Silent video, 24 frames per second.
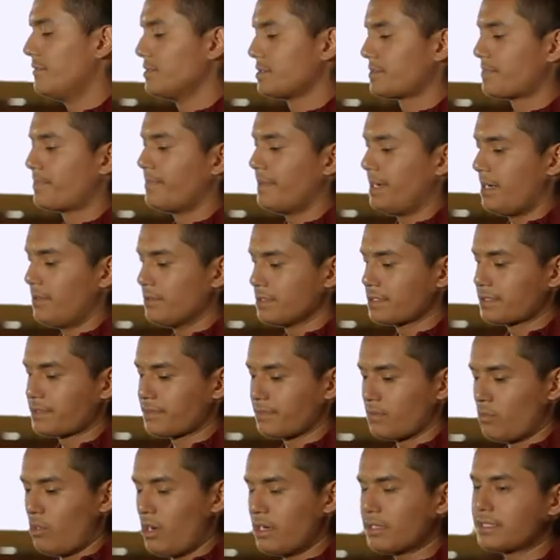I
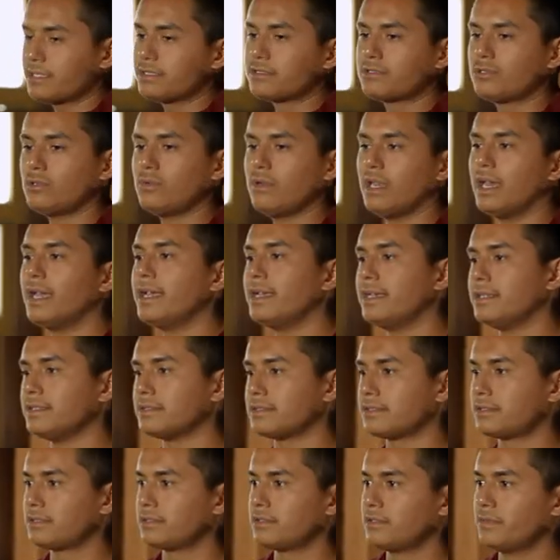was walking two
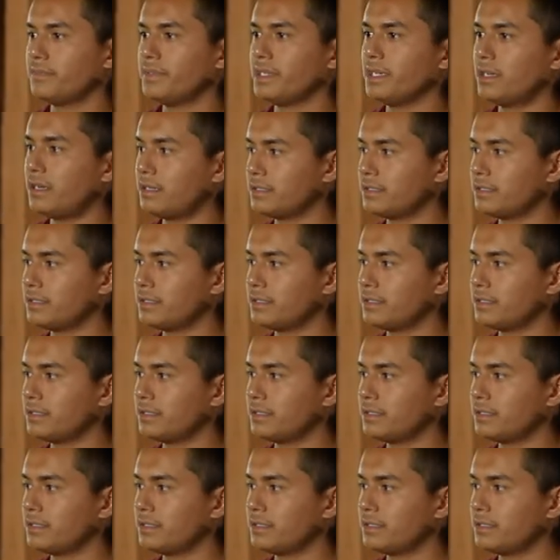lanes, to be